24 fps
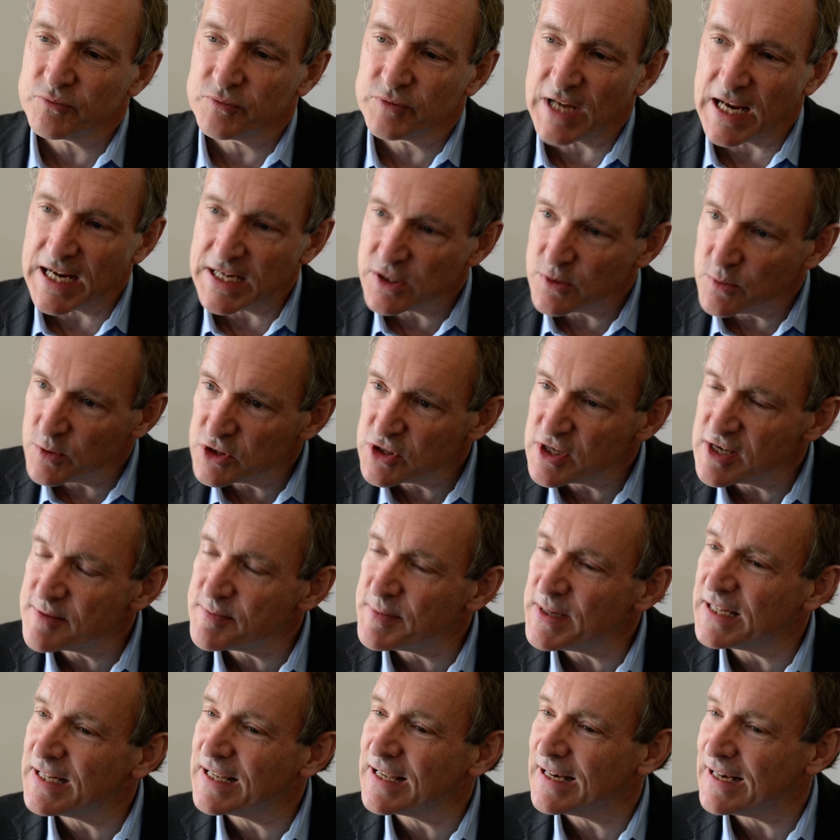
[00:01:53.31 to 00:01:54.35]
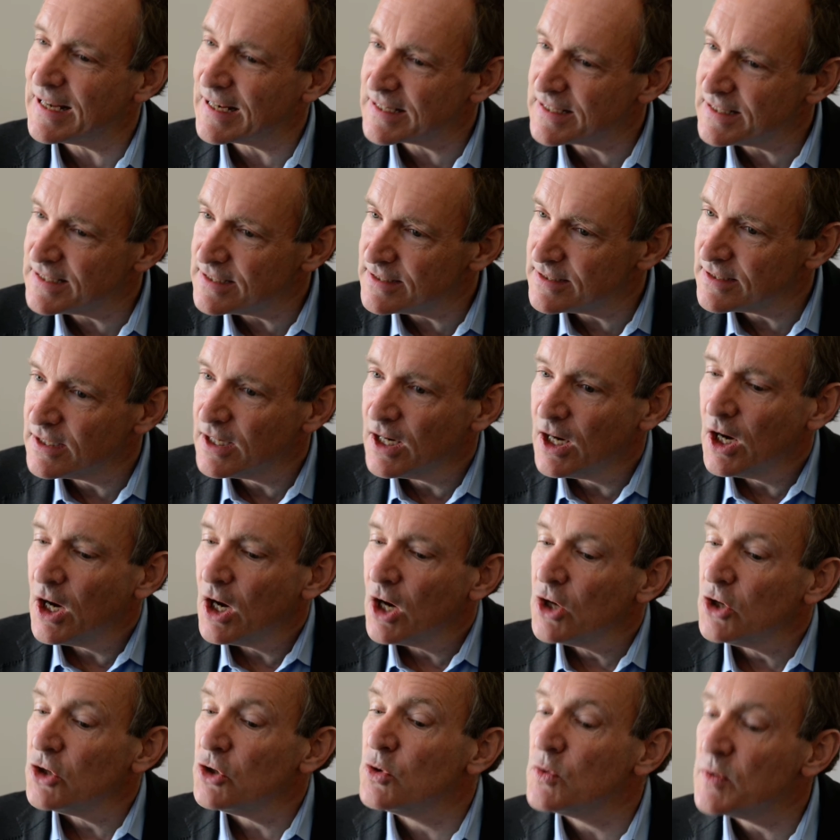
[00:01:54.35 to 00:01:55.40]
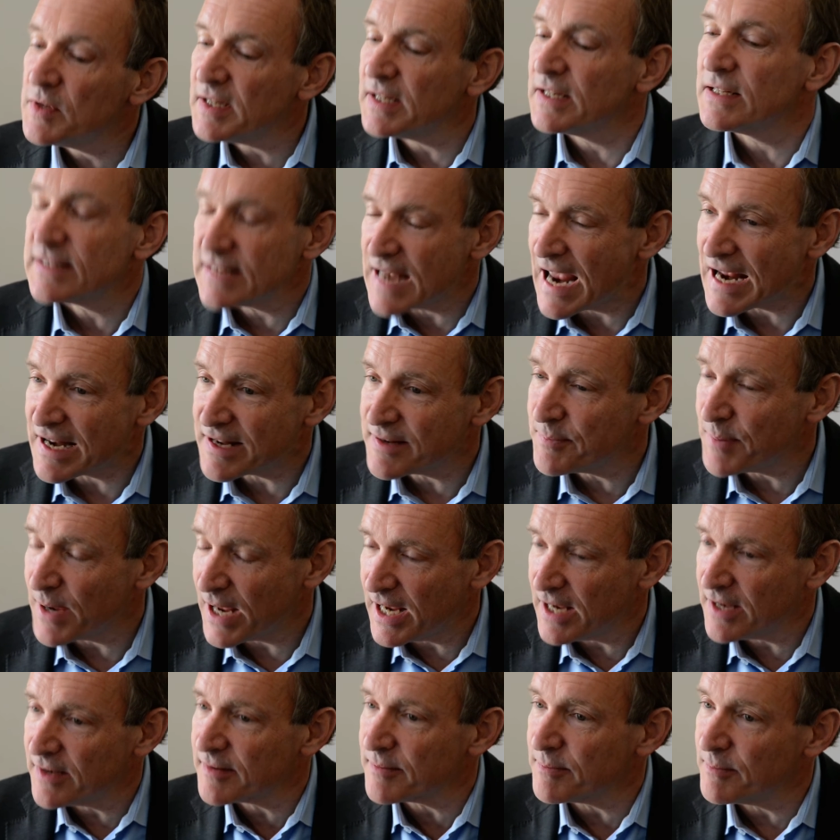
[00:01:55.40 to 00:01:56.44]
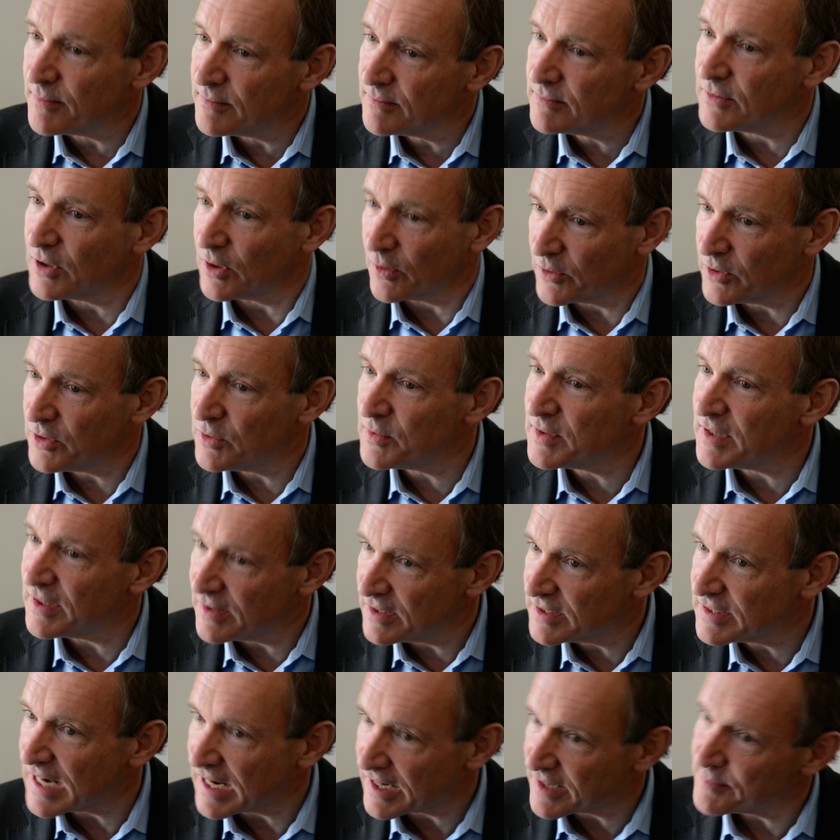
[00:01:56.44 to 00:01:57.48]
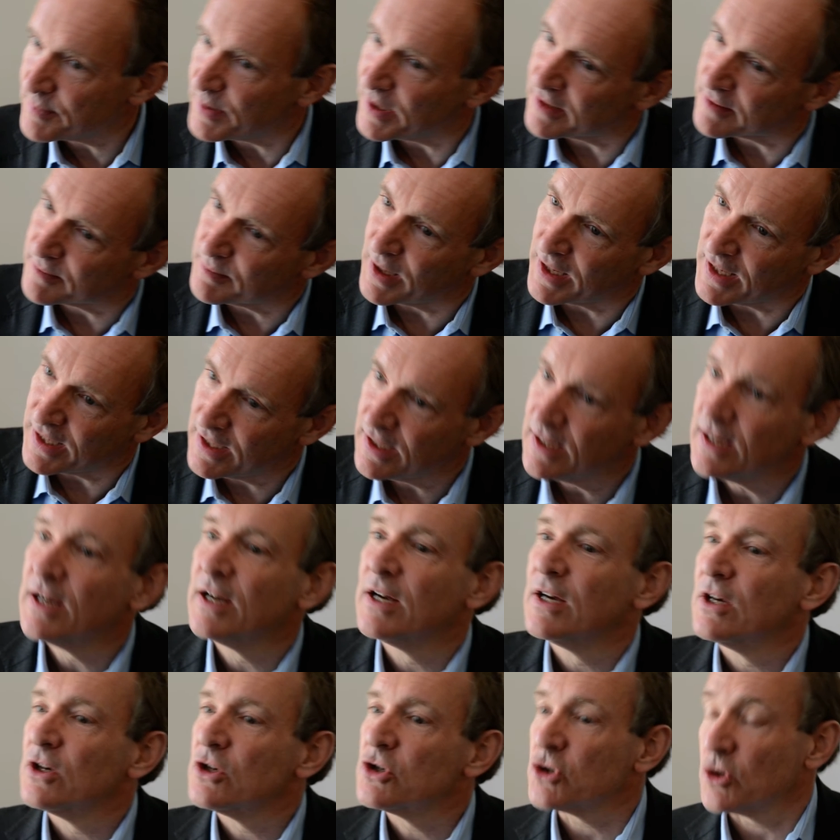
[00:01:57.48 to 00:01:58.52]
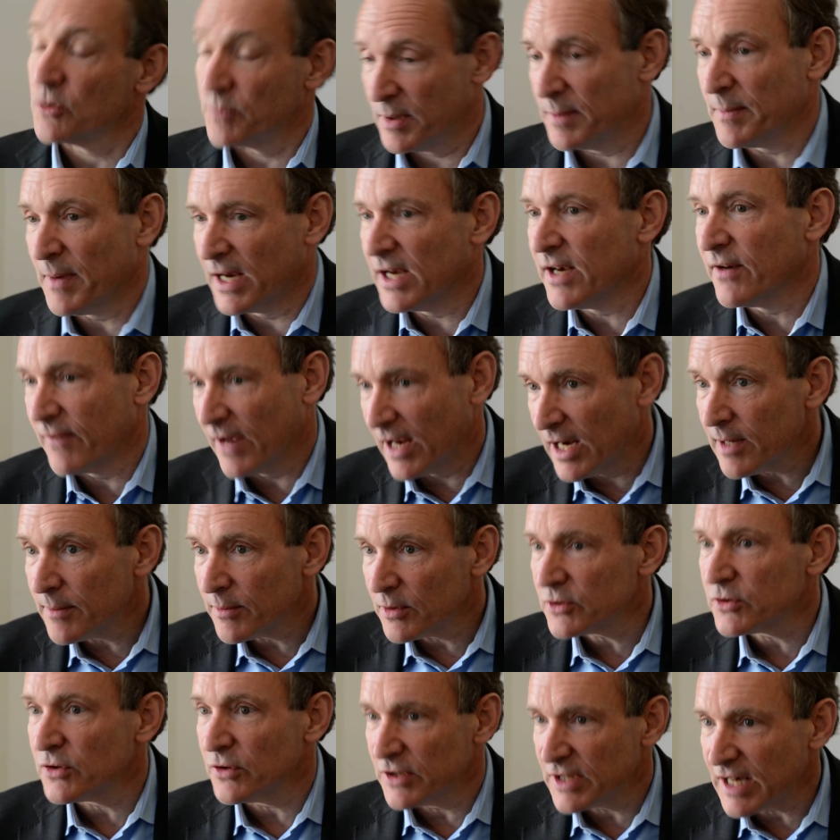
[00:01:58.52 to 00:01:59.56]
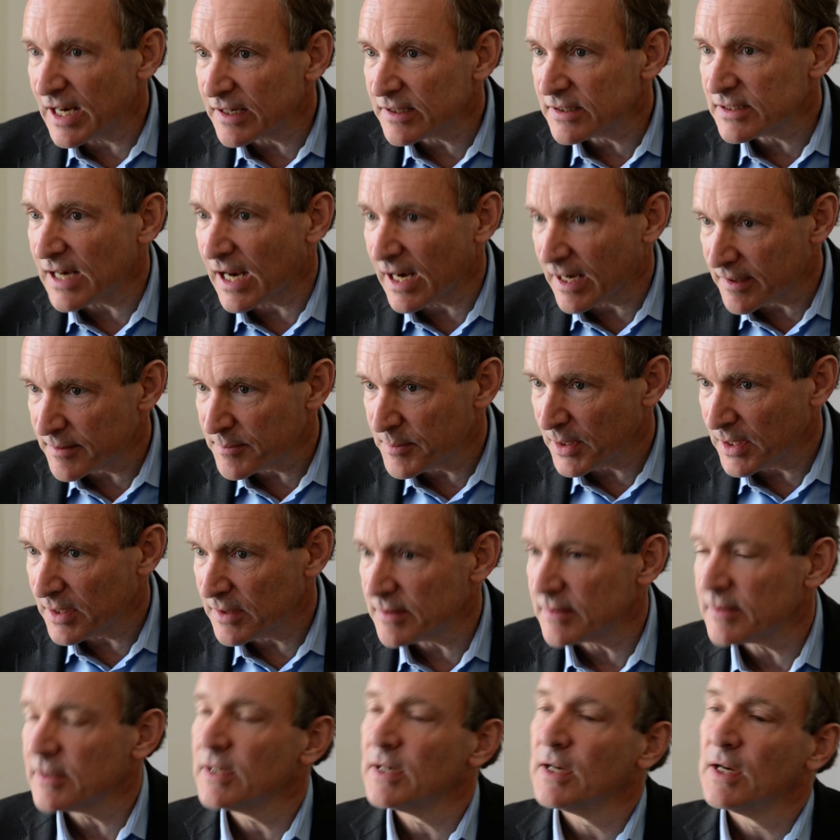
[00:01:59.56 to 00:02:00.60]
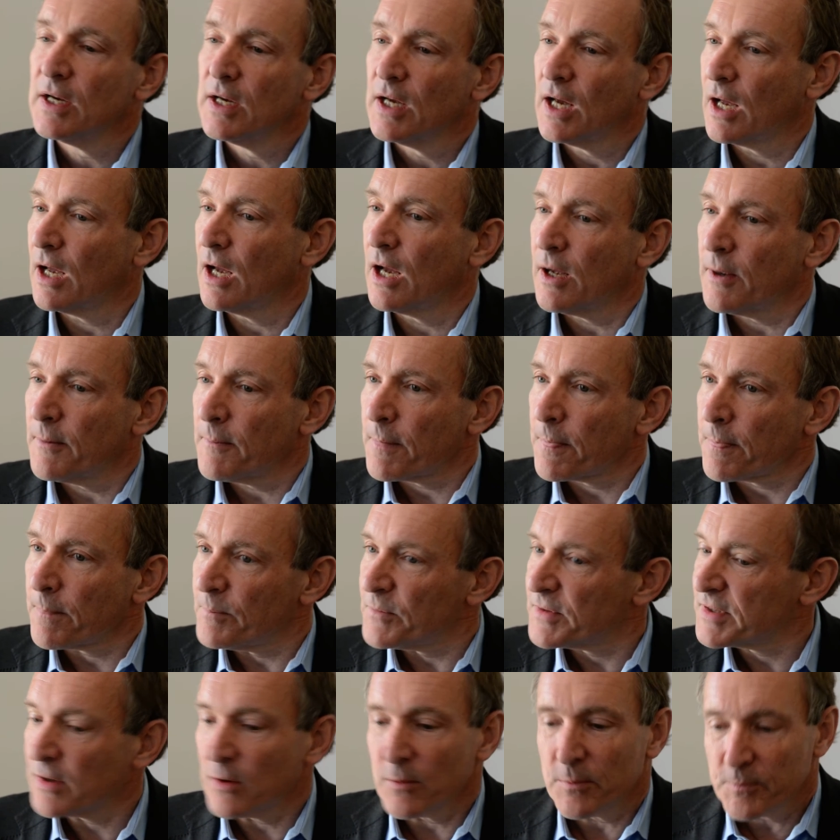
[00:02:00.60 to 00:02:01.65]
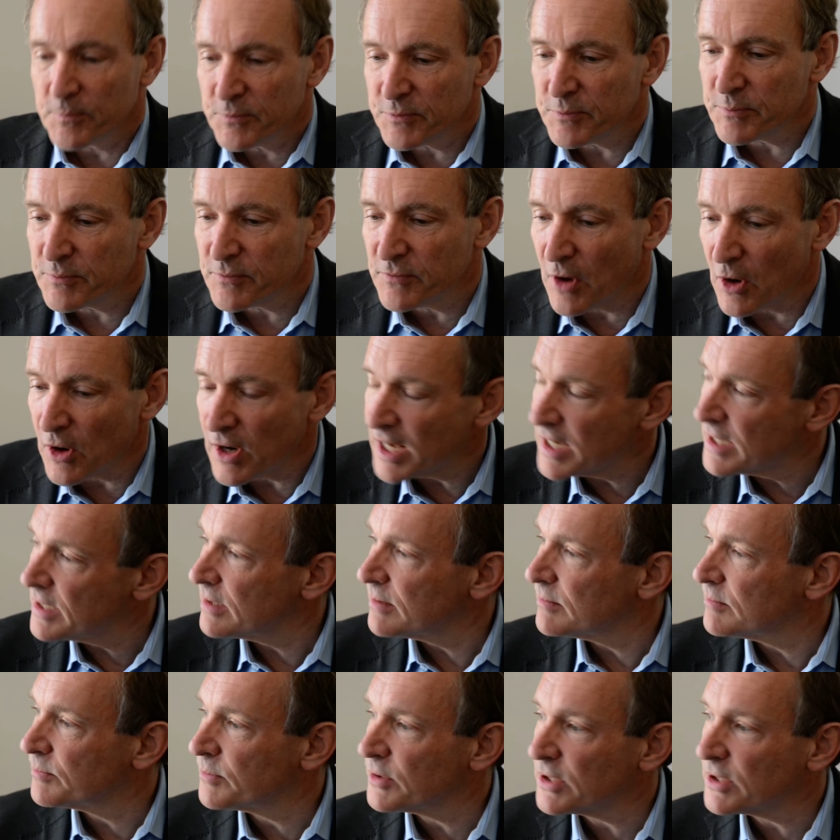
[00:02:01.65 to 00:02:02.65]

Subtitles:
data which is being collected using taxpayers, using the taxpayers' money, should be made available to taxpayers. So online,